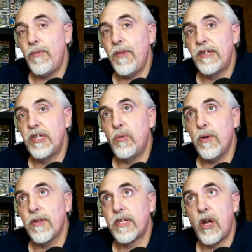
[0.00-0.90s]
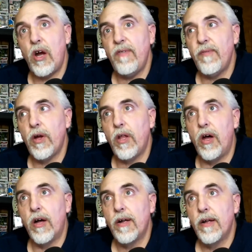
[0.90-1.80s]
I don't think she wore the scarf very
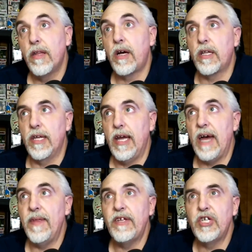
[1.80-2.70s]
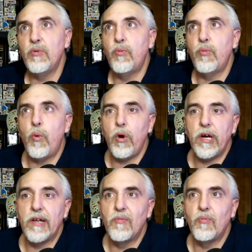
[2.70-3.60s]
long, luckily. I think she
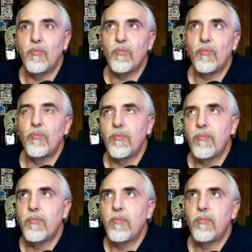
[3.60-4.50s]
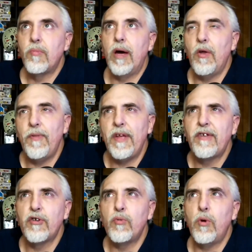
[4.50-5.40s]
wore it in... I don't
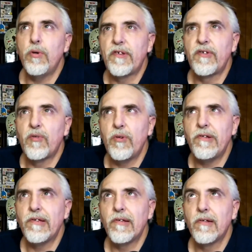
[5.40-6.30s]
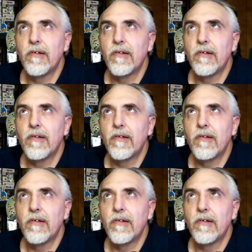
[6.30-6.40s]
think she wore it in the sewers.